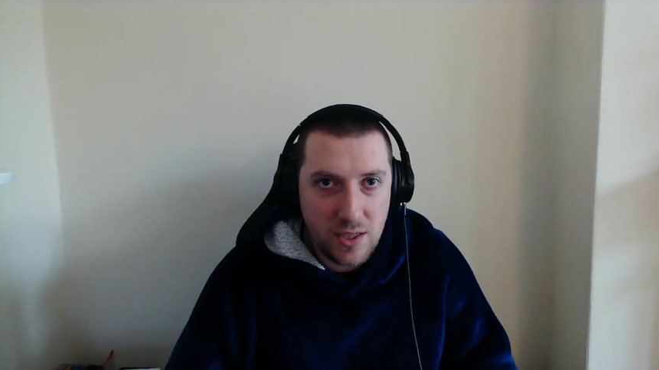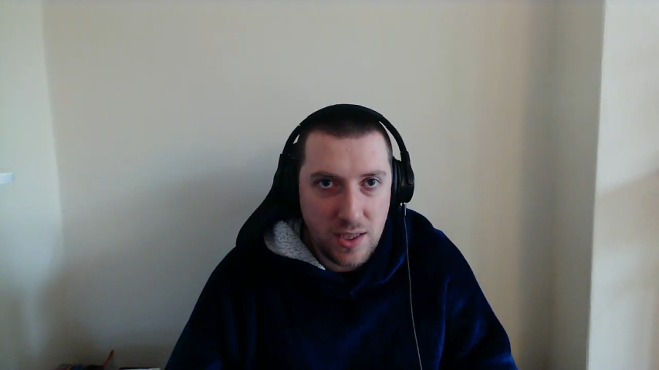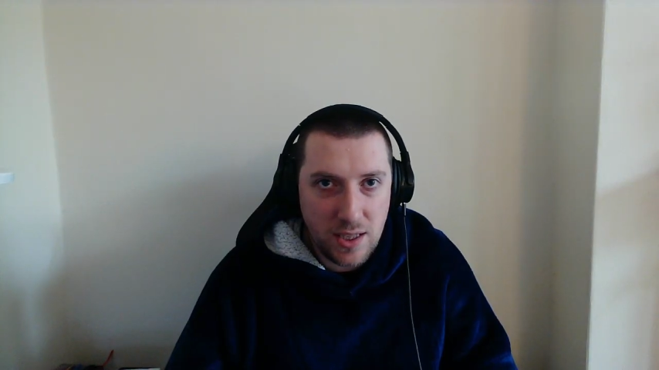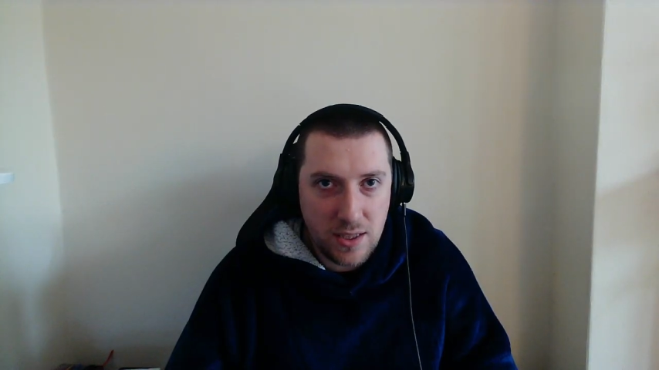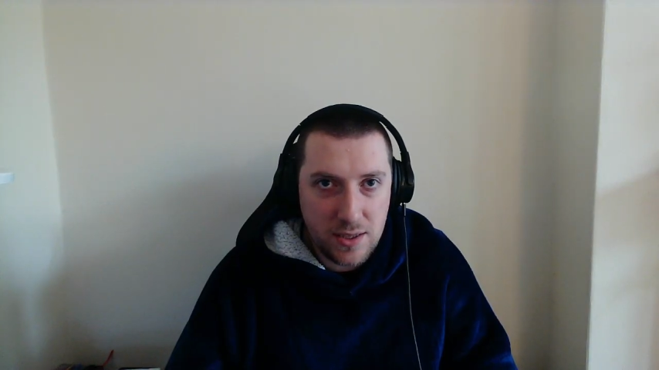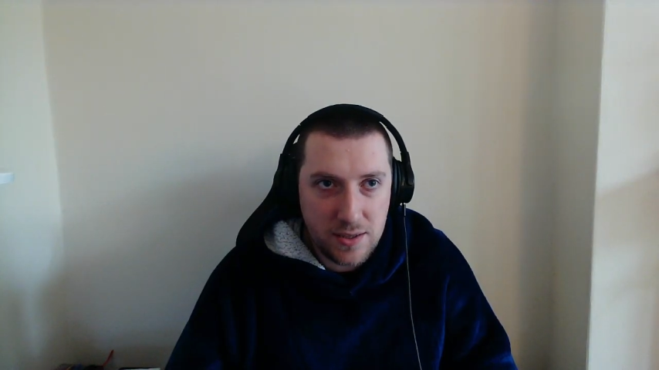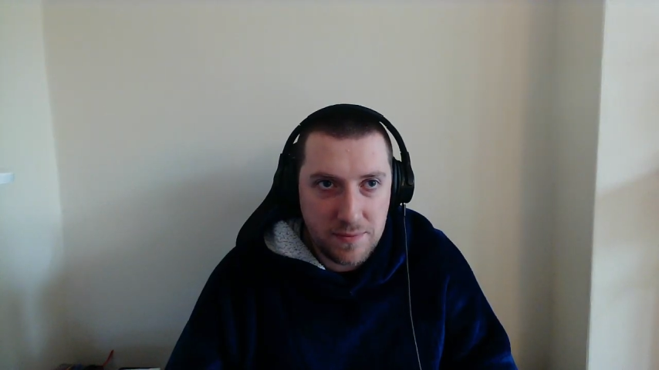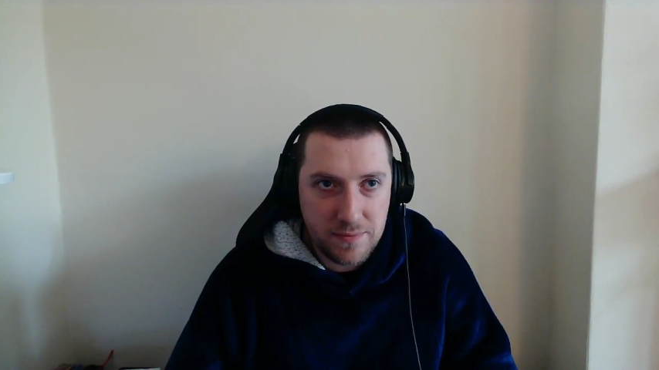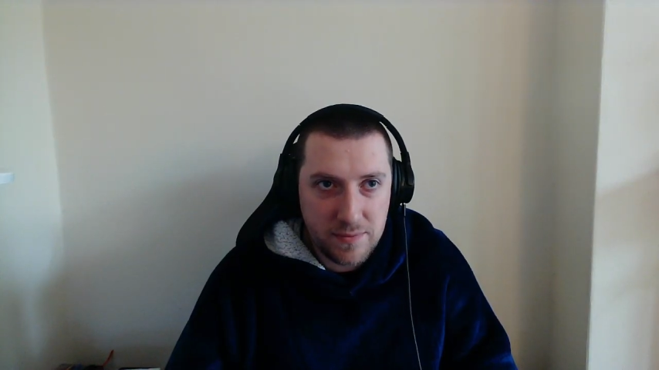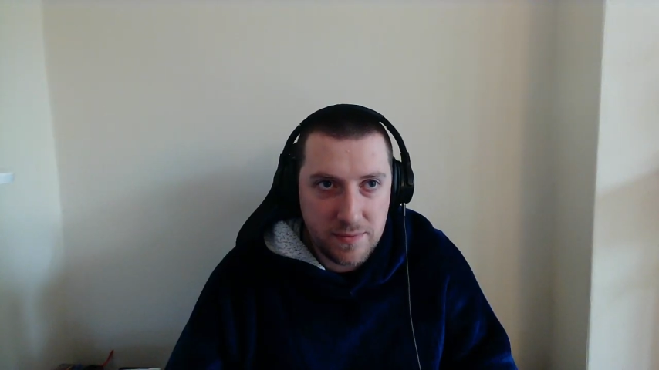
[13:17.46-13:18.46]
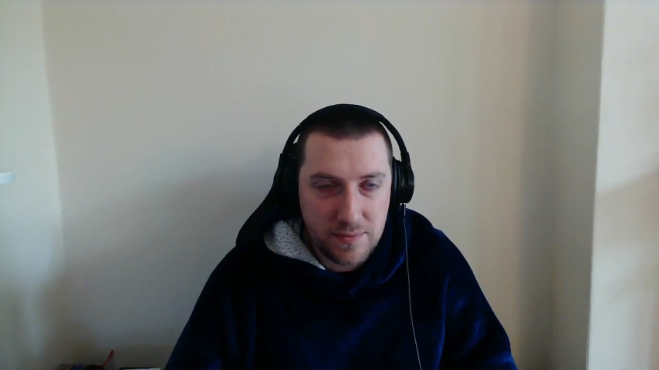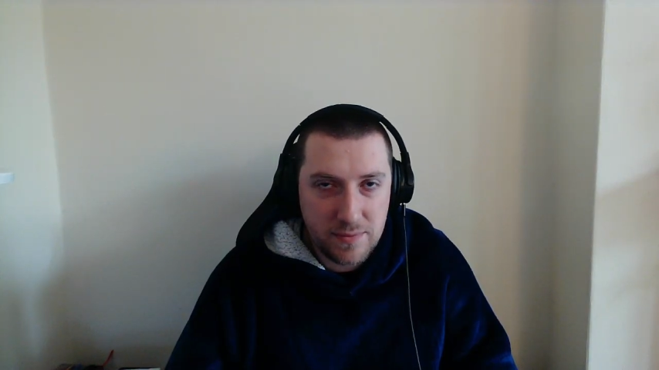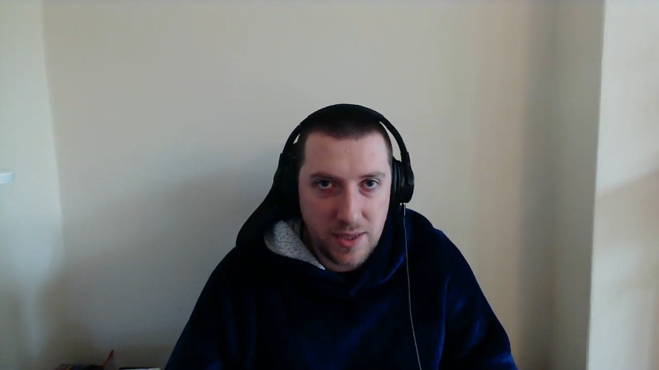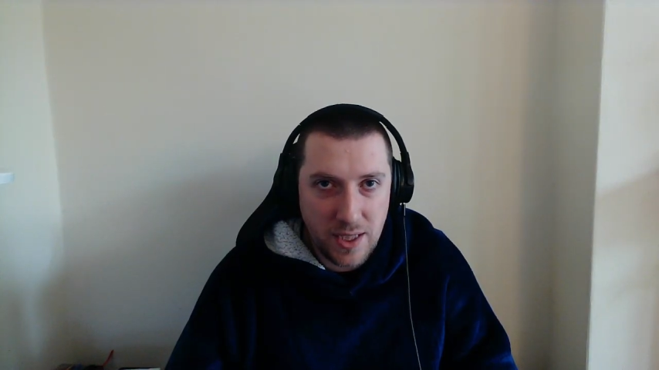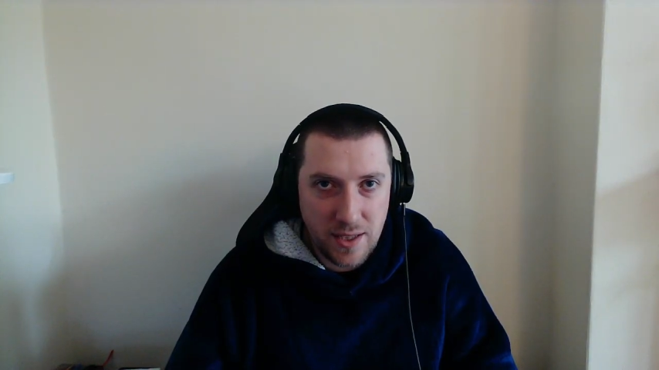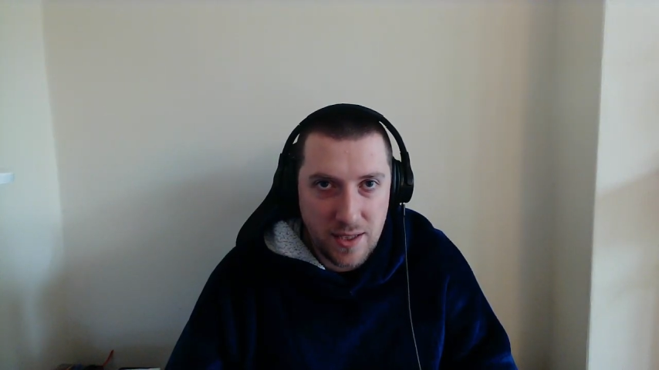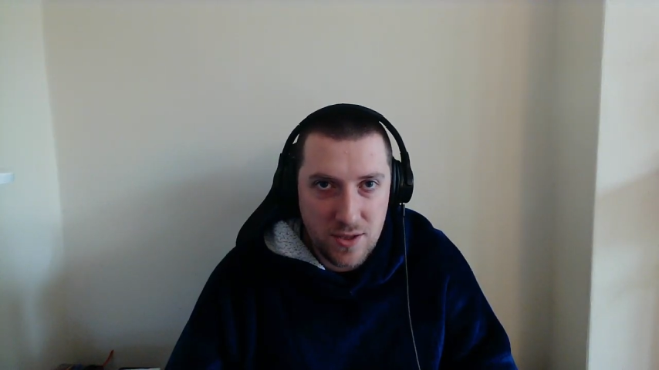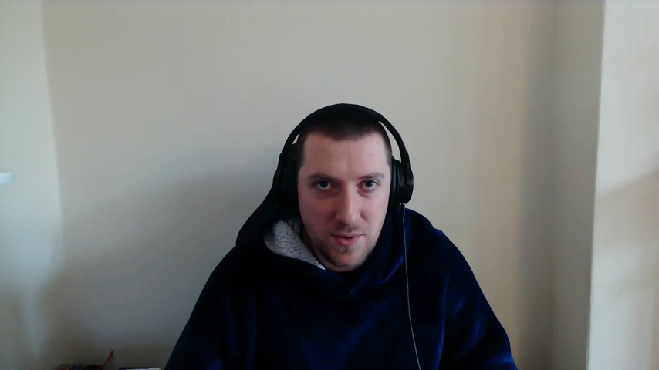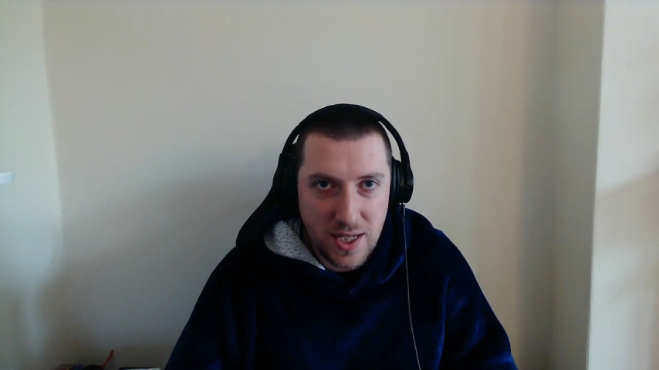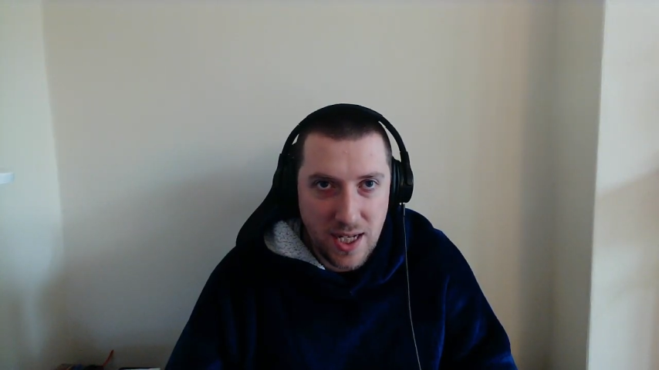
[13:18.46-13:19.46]
And then
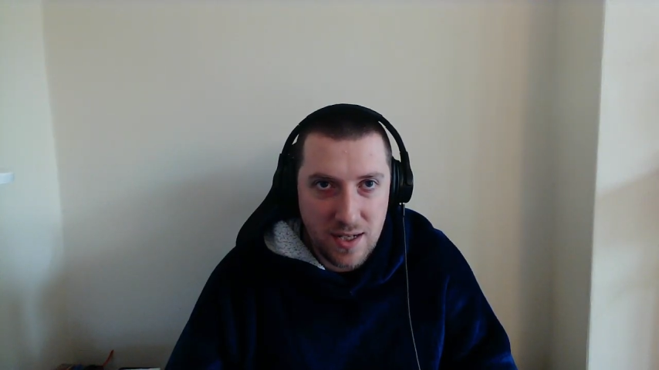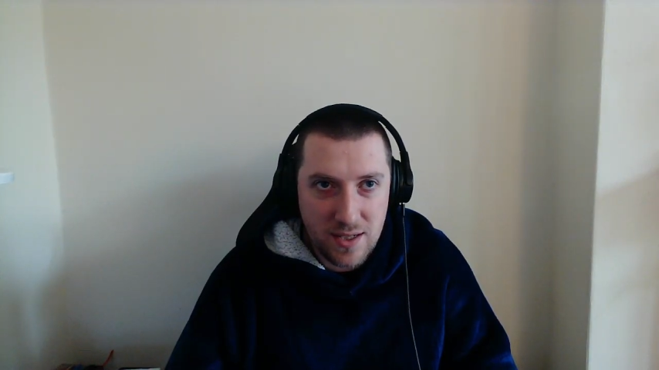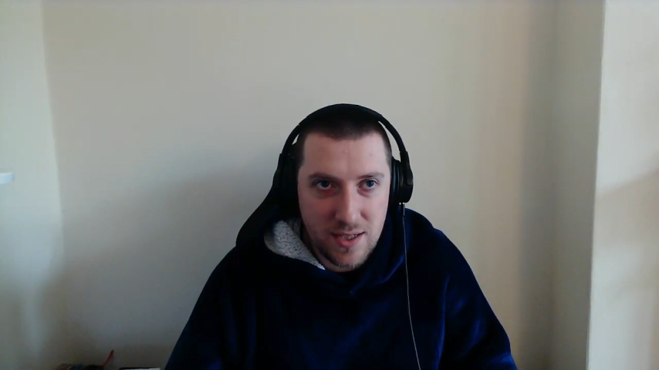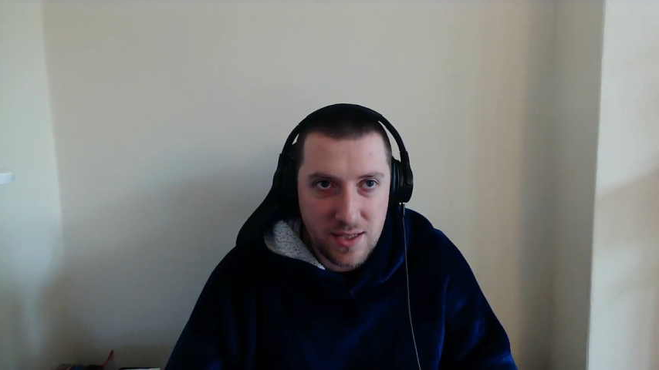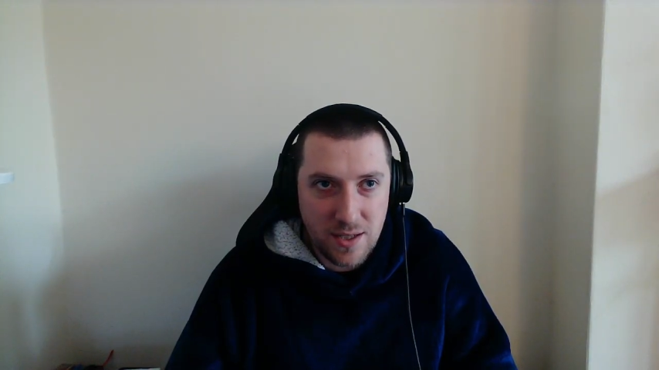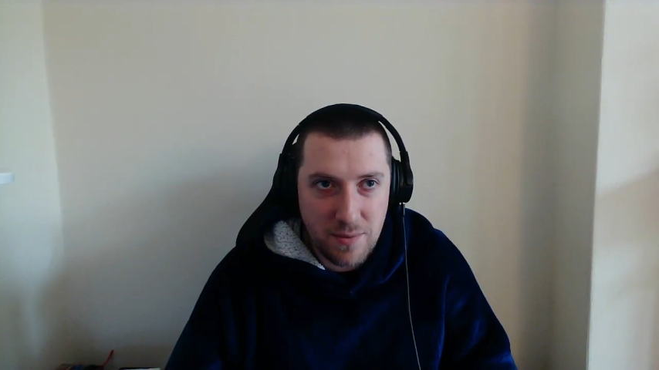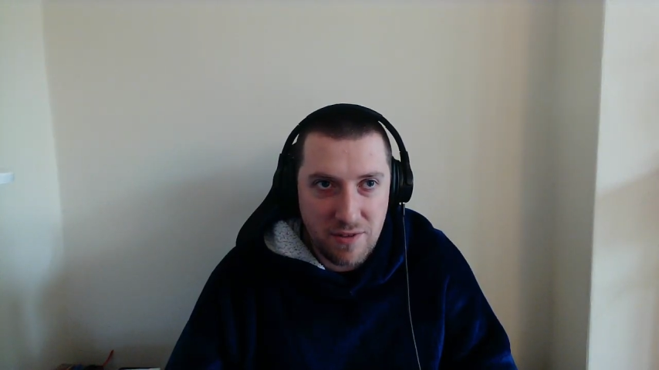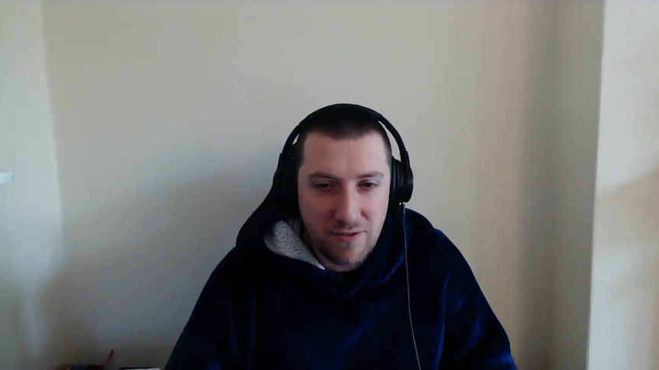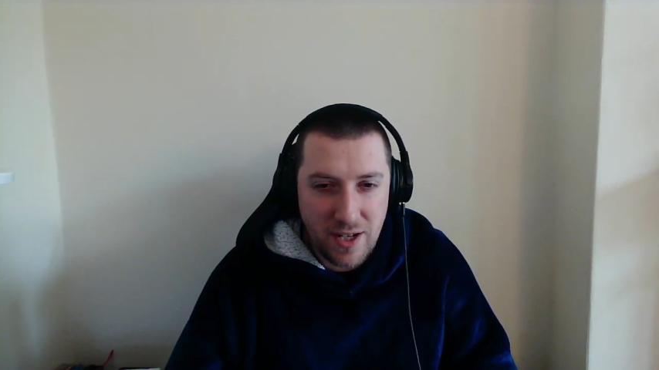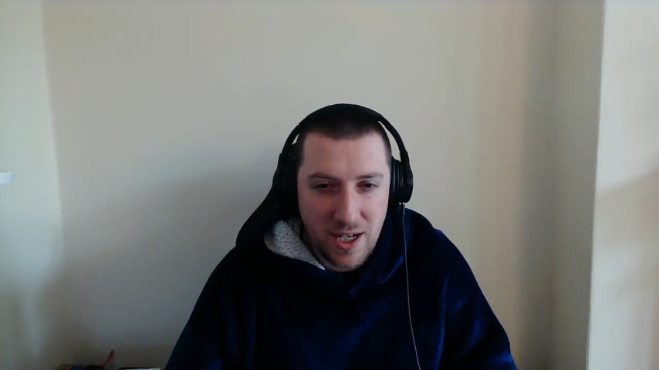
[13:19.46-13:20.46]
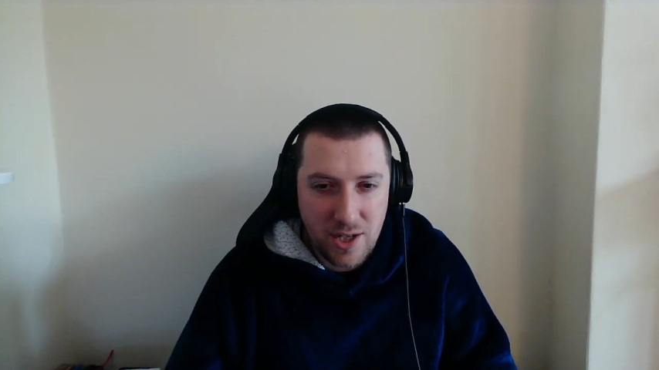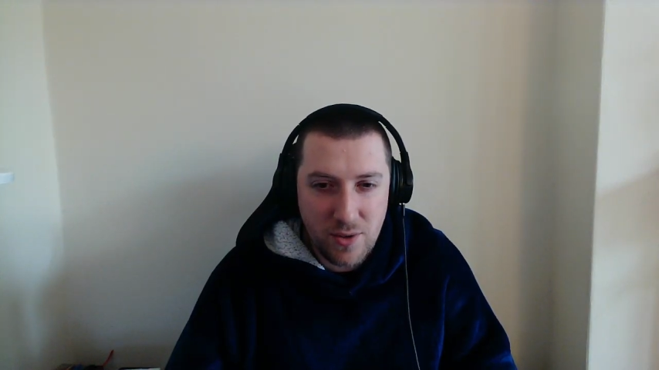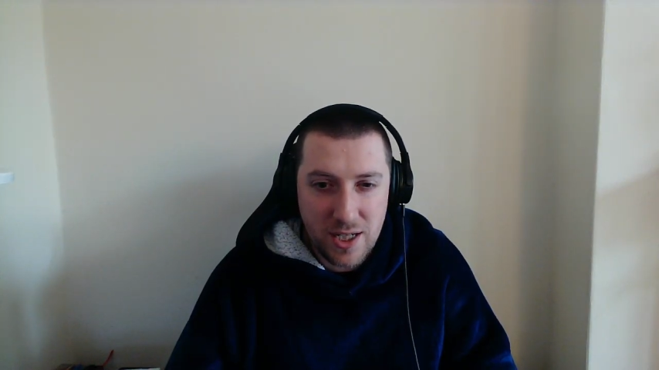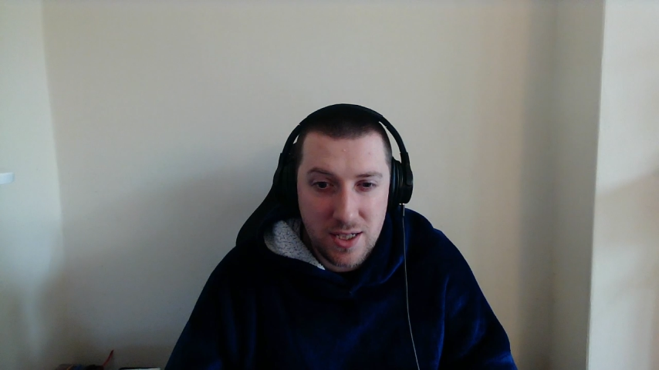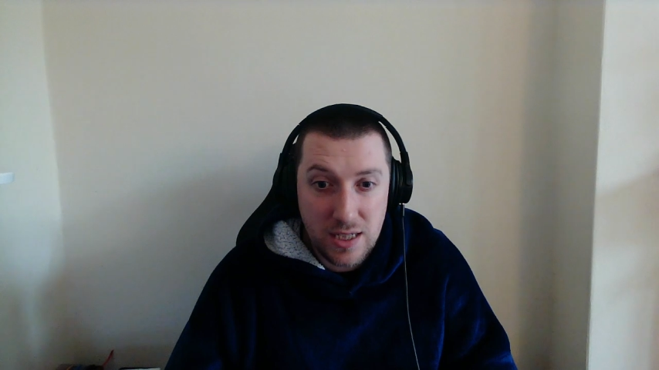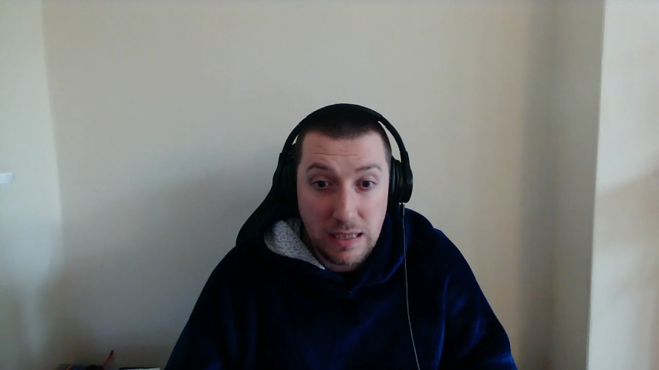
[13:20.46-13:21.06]
this weekend is going to be fairly quiet.